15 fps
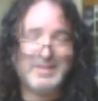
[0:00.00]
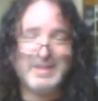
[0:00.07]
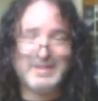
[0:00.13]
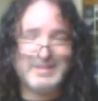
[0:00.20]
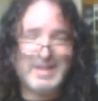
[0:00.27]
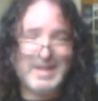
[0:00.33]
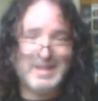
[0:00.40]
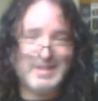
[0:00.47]

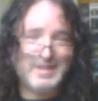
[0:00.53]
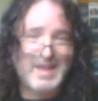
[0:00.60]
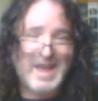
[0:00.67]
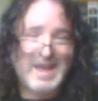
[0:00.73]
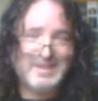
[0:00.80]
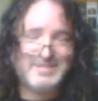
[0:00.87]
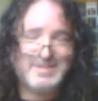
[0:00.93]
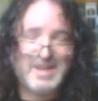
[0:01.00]
totally
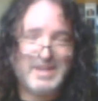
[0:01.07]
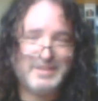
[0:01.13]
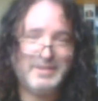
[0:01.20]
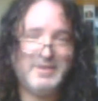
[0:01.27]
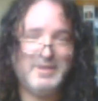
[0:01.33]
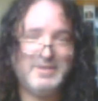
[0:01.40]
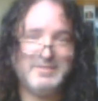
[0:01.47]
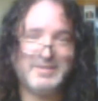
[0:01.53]
think that
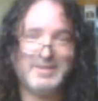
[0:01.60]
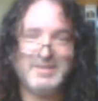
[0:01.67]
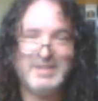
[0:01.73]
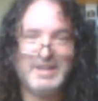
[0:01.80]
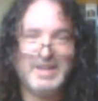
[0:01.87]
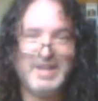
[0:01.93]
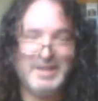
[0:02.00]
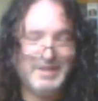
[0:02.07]
Ash
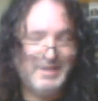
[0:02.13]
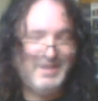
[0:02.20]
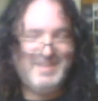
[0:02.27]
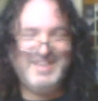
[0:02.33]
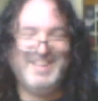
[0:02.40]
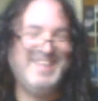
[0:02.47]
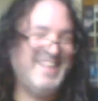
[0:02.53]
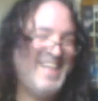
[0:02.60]
Tyler is a
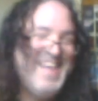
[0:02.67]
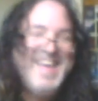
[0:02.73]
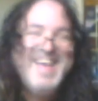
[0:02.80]
Klingon.